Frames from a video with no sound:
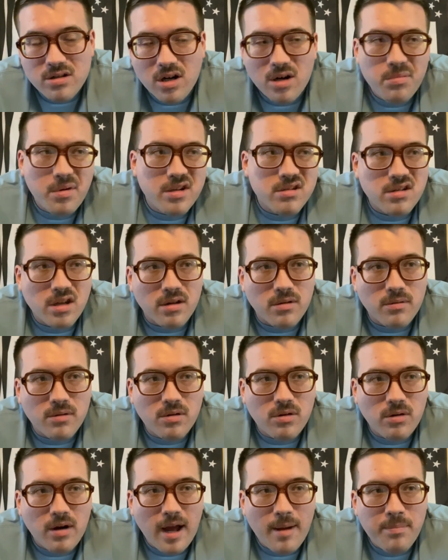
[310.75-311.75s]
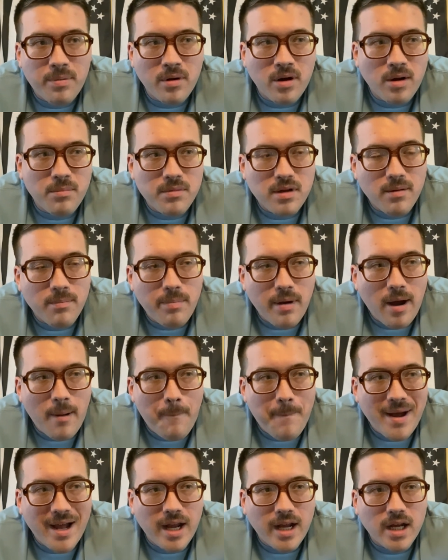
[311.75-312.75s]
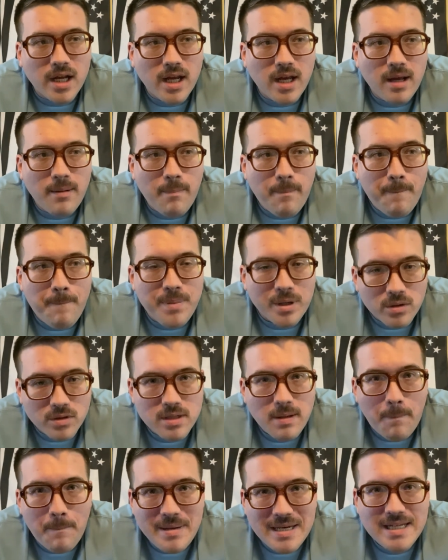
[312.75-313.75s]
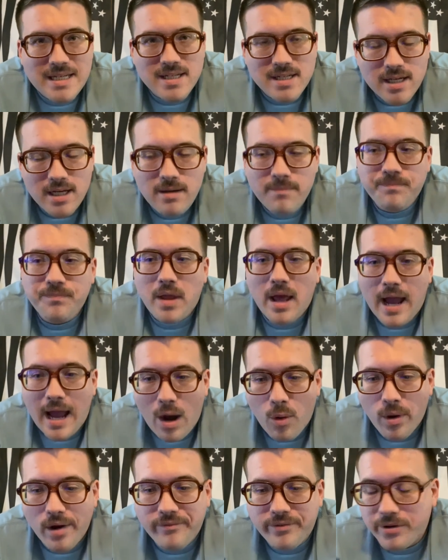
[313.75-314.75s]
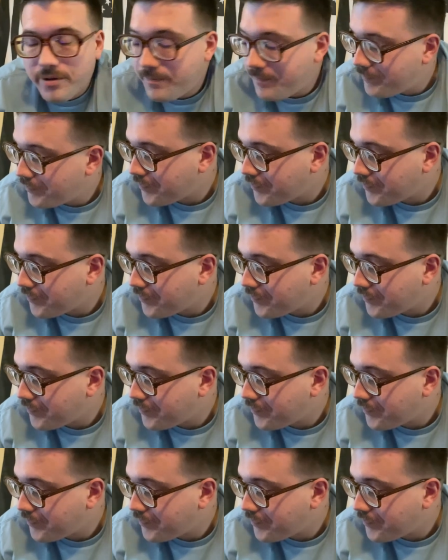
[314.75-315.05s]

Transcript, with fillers: Everybody's like crapping on me about buying a built PC. However,